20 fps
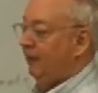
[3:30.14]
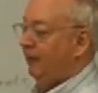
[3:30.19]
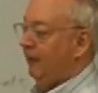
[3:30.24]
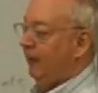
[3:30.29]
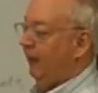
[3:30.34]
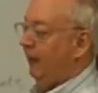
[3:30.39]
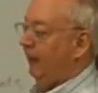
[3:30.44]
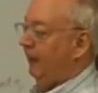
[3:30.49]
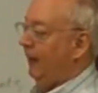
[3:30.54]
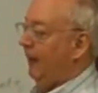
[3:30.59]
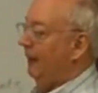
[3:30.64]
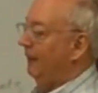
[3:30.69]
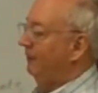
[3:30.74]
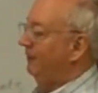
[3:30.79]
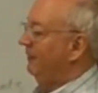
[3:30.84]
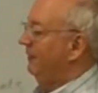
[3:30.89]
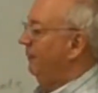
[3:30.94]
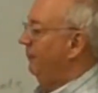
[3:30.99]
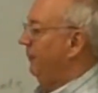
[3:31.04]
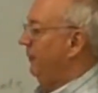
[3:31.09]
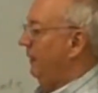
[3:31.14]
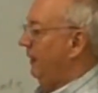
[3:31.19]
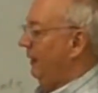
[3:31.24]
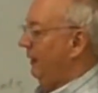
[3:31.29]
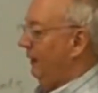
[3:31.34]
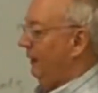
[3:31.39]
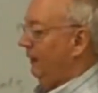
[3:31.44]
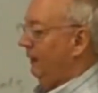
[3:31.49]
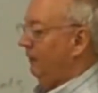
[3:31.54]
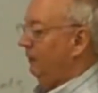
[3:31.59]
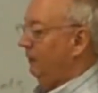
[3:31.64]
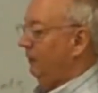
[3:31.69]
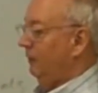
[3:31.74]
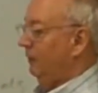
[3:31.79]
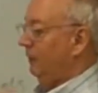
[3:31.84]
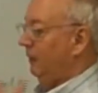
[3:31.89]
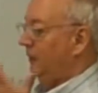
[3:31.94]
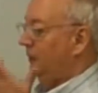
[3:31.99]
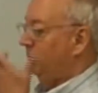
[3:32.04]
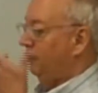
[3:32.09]
you can't have something
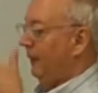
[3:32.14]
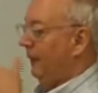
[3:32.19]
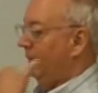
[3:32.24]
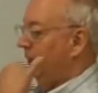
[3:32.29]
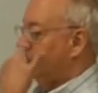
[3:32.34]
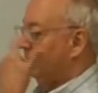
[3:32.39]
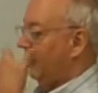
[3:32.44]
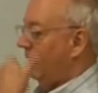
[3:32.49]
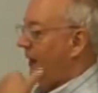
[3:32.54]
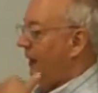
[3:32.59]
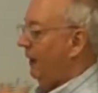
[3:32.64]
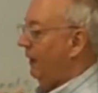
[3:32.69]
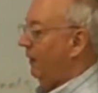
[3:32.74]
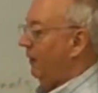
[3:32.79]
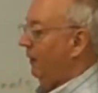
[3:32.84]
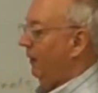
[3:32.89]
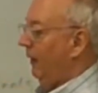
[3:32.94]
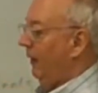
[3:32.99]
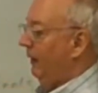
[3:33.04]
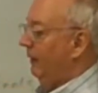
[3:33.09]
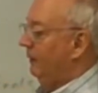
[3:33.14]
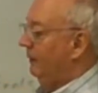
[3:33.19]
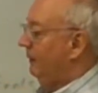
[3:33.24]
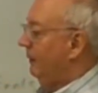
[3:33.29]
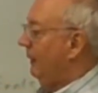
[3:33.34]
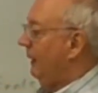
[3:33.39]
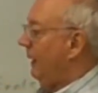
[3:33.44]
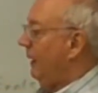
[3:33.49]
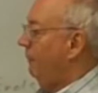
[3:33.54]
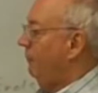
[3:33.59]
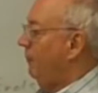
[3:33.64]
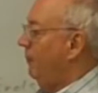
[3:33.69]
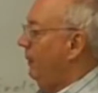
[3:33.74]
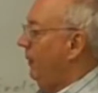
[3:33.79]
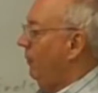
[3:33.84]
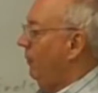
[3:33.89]
as big as a hair, like 0.5